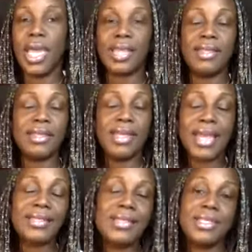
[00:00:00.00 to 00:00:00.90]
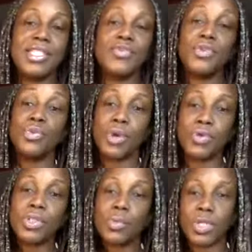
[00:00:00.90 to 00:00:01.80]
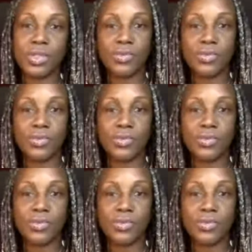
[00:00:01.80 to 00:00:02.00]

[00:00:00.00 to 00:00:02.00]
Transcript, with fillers: And then the next thing is if you know someone.